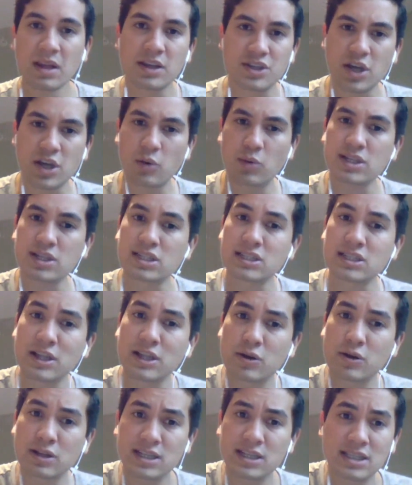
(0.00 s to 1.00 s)
And so we're
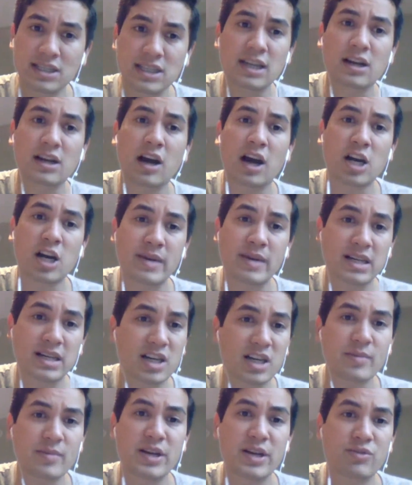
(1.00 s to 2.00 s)
slowly seeing Connor
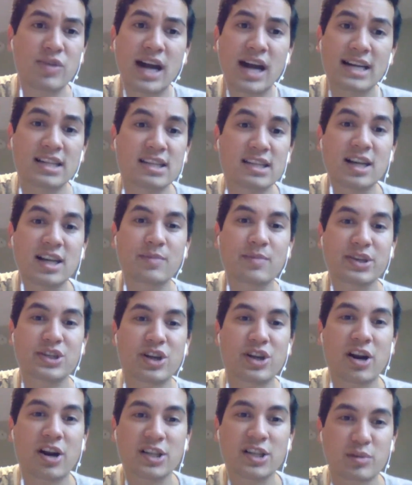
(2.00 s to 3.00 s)
McDermott rising up the
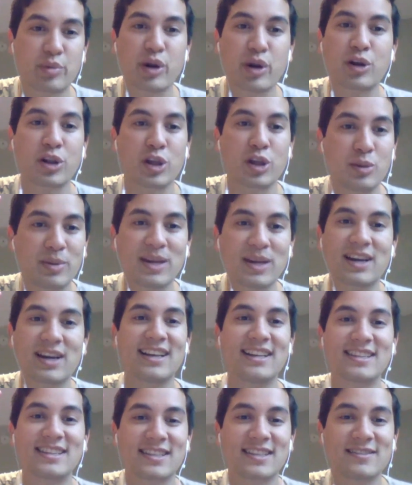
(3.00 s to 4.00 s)
charts purely
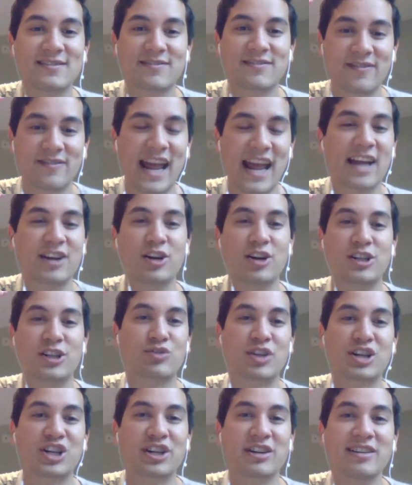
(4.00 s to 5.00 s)
because of
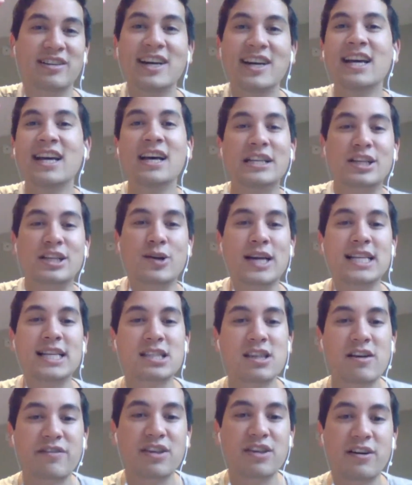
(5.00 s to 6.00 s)
attrition. So
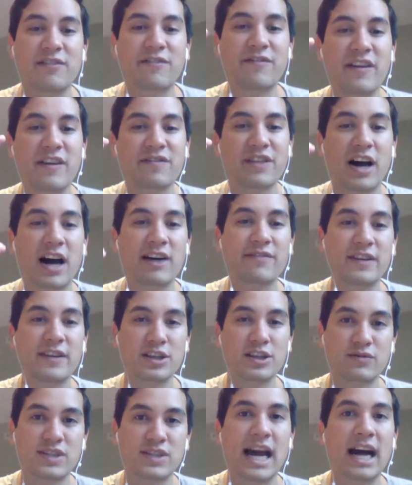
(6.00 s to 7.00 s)
he's the 5th
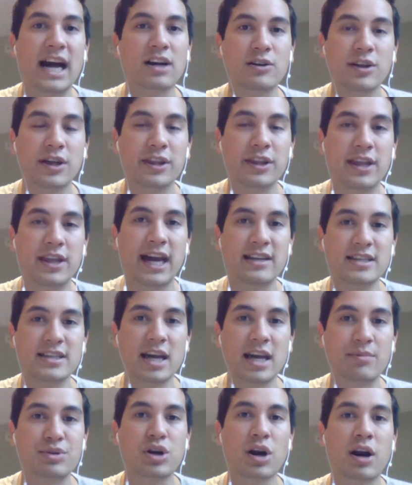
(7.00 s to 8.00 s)
offensive tackle in that
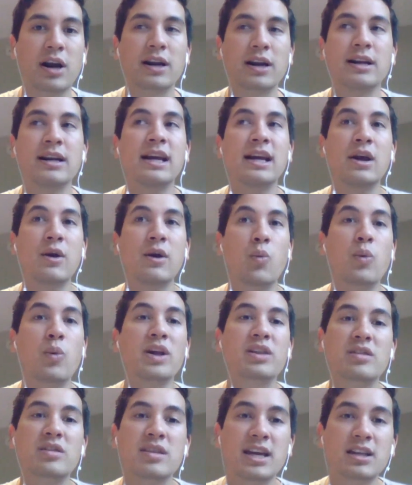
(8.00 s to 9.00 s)
depth chart,
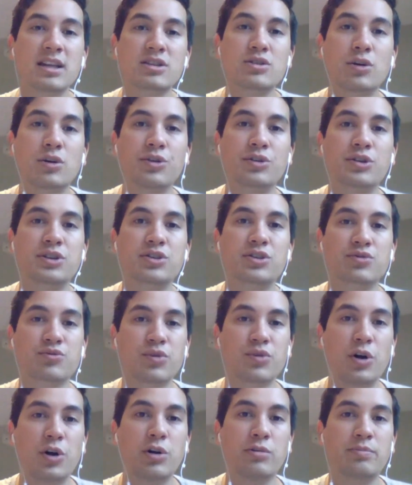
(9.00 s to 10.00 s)
with Nate Solder's
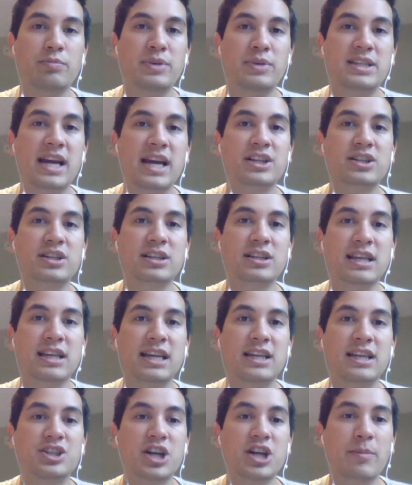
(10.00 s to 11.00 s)
role
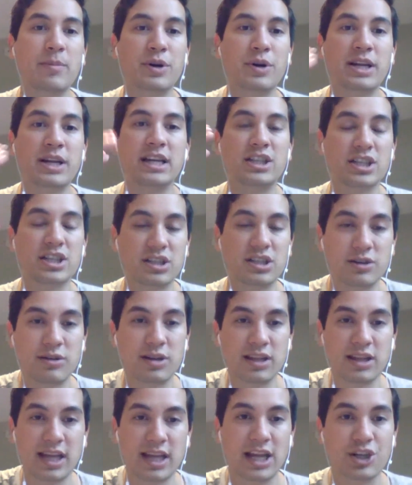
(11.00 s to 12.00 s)
potentially in jeopardy just due
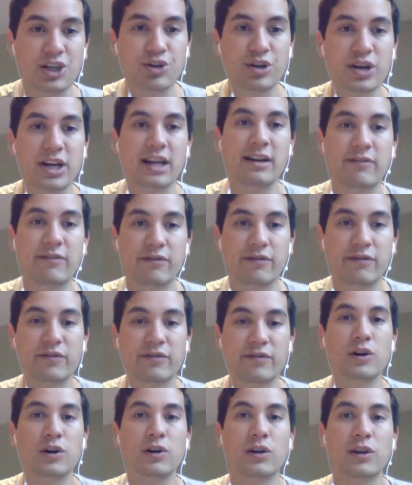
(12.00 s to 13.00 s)
to the injury
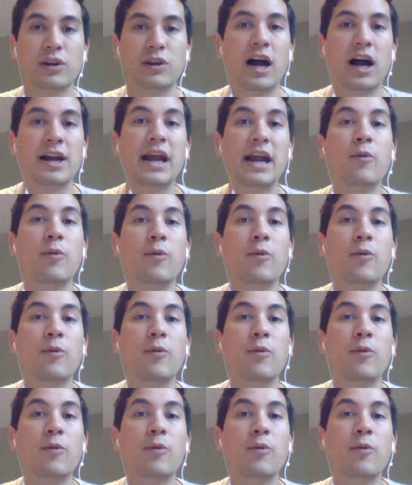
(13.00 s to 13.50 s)
for early on.